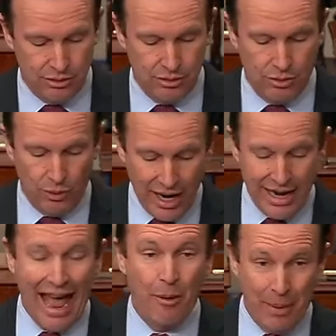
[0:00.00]
right
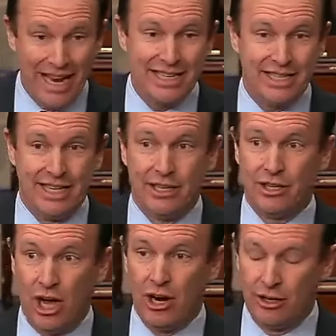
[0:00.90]
now based in
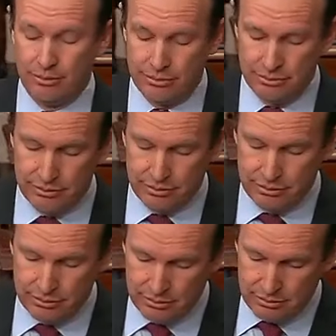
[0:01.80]
Qatar,
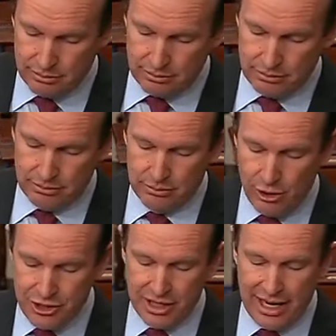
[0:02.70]

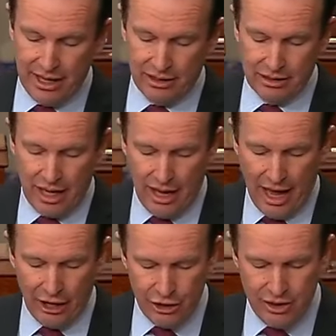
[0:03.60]
mostly at Al
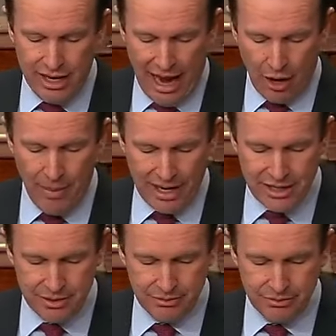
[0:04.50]
Udeid Air Base.